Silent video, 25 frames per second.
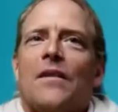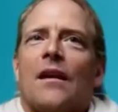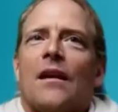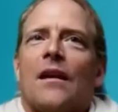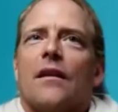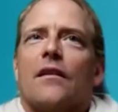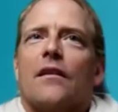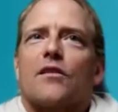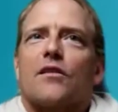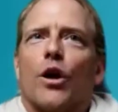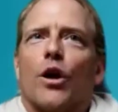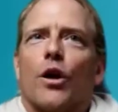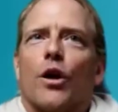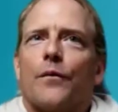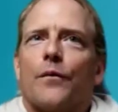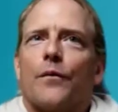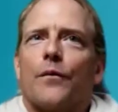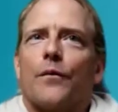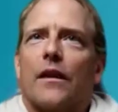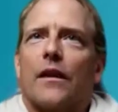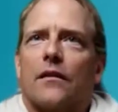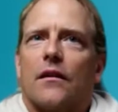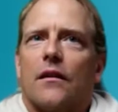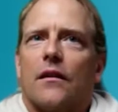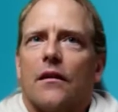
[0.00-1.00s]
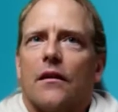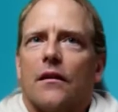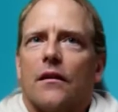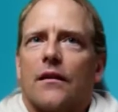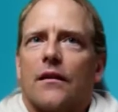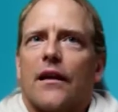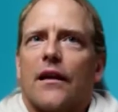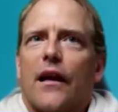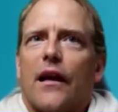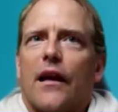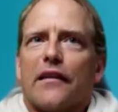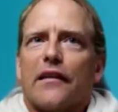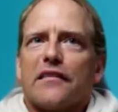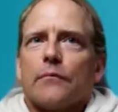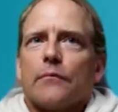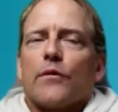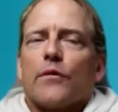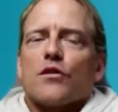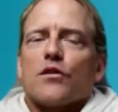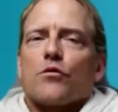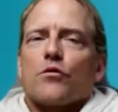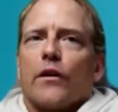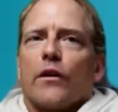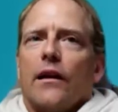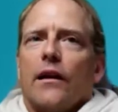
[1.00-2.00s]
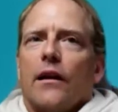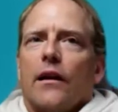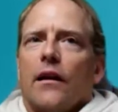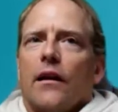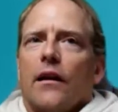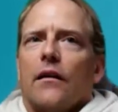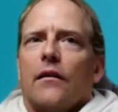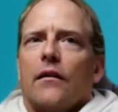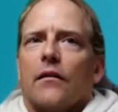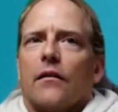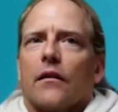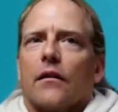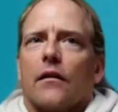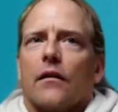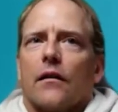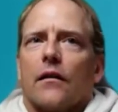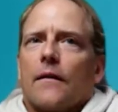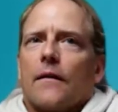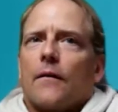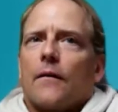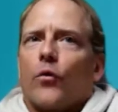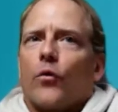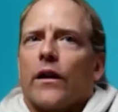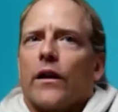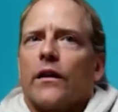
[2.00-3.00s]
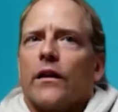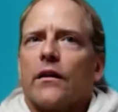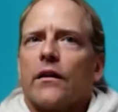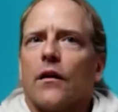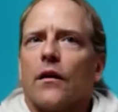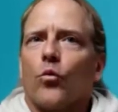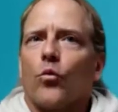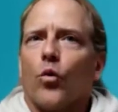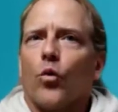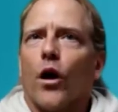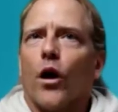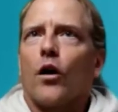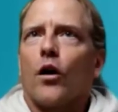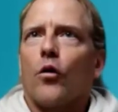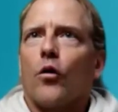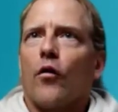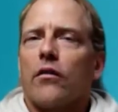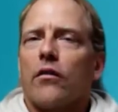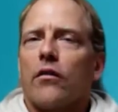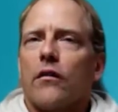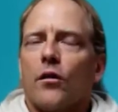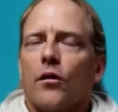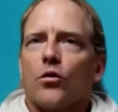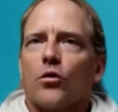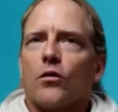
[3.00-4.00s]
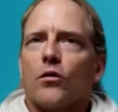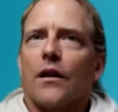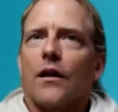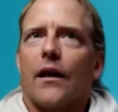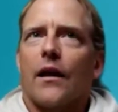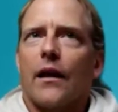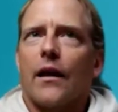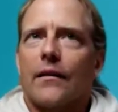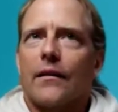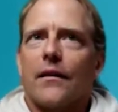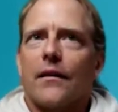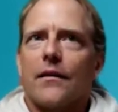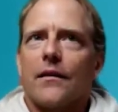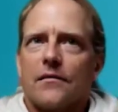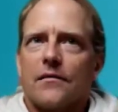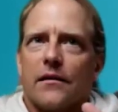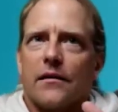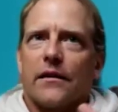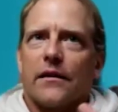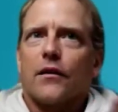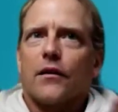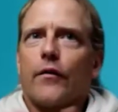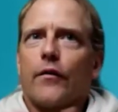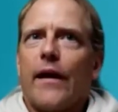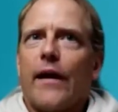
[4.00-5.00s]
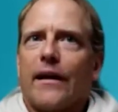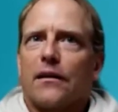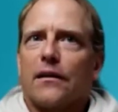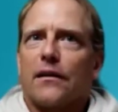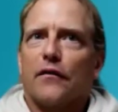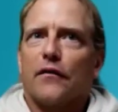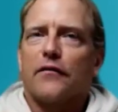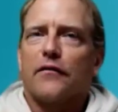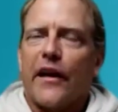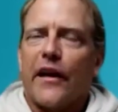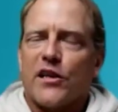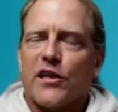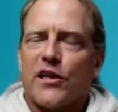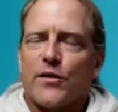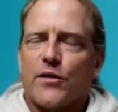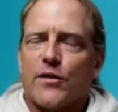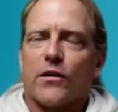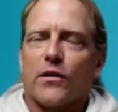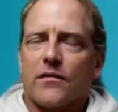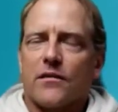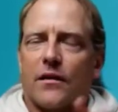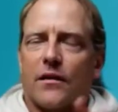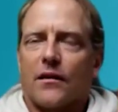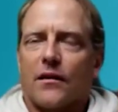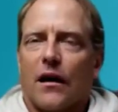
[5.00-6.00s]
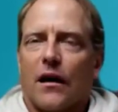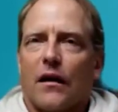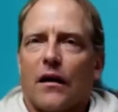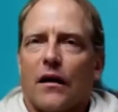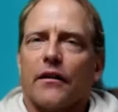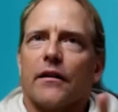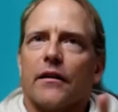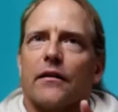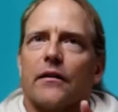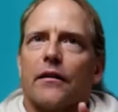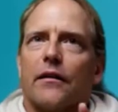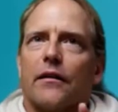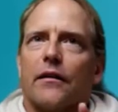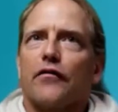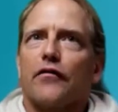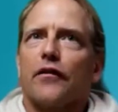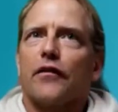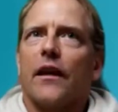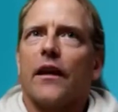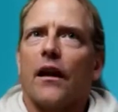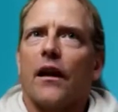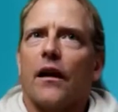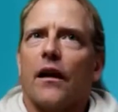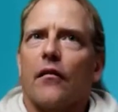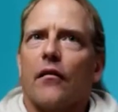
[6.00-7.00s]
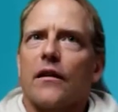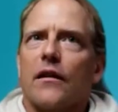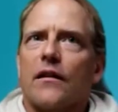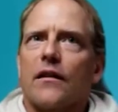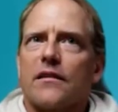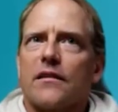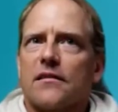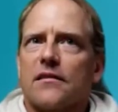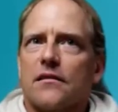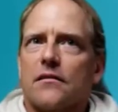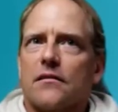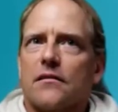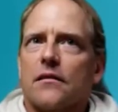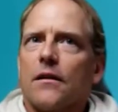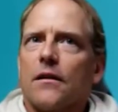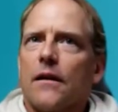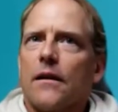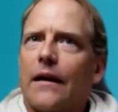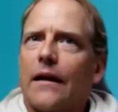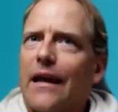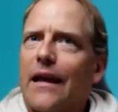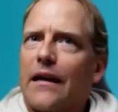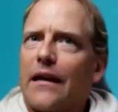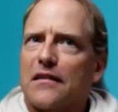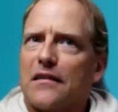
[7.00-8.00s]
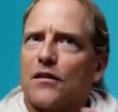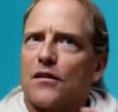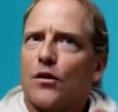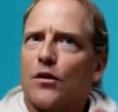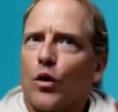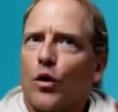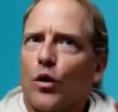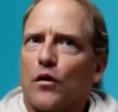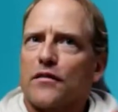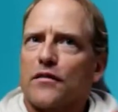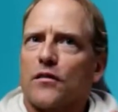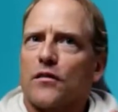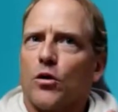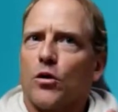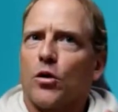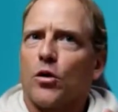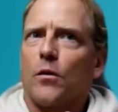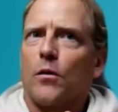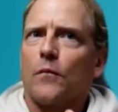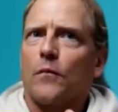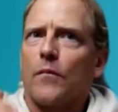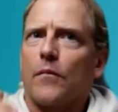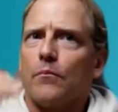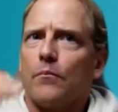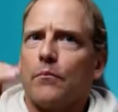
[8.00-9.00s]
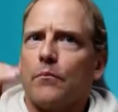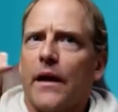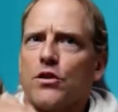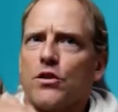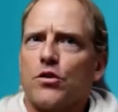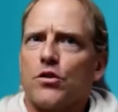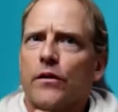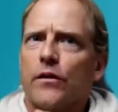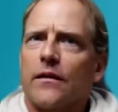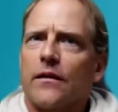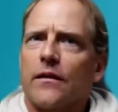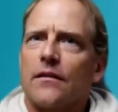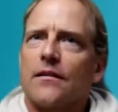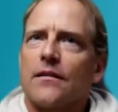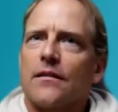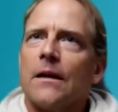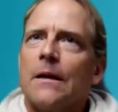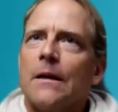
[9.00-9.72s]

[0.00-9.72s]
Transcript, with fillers: So the customers really, when they work with you, they get these interactive dashboards that cover the different areas, I guess also metrics.